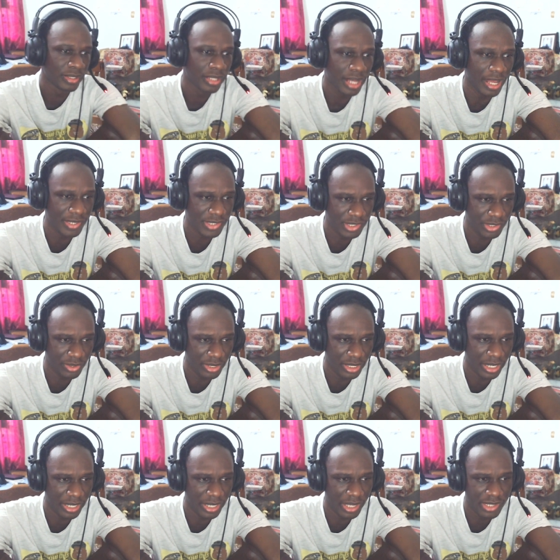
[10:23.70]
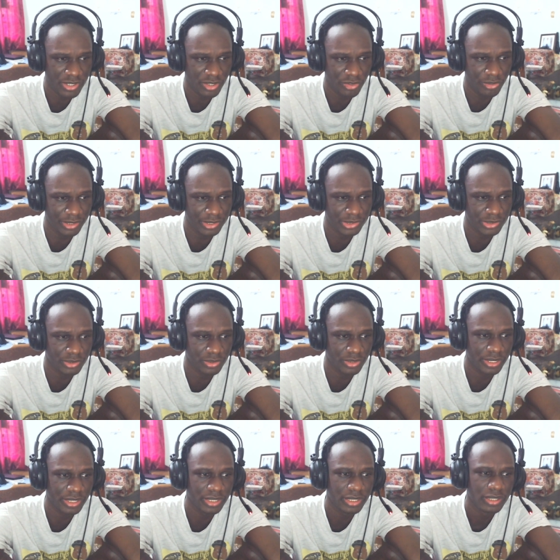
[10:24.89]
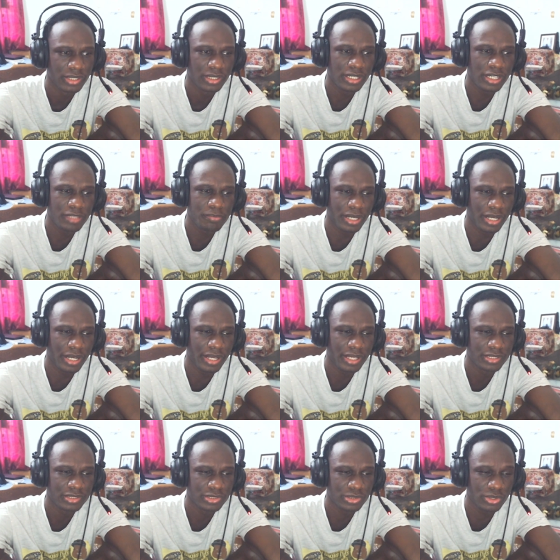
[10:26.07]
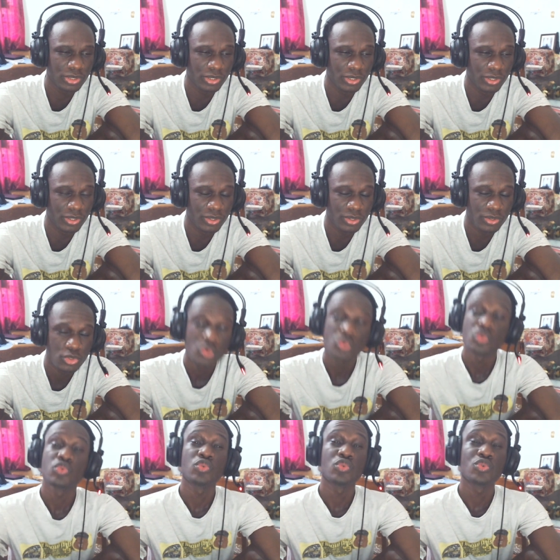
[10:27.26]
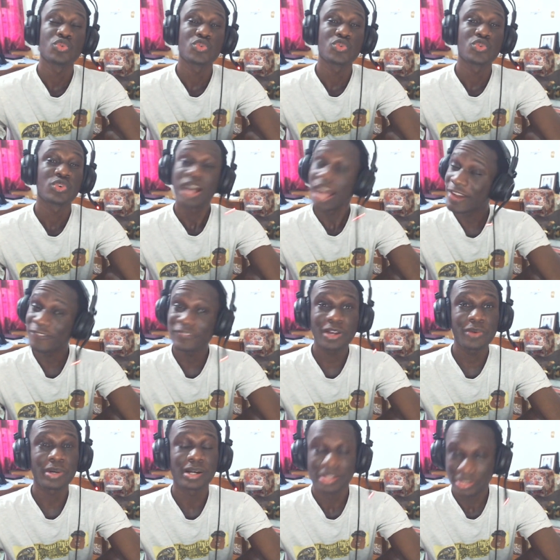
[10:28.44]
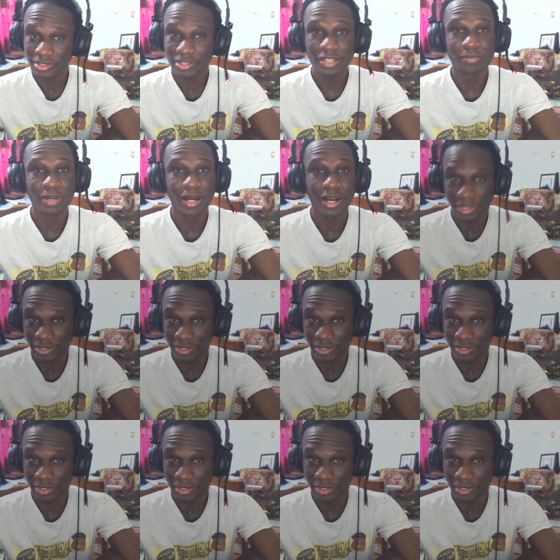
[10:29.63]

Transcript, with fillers: I'll see you guys real soon, okay? Goodbye, so long, and farewell. Goodbye,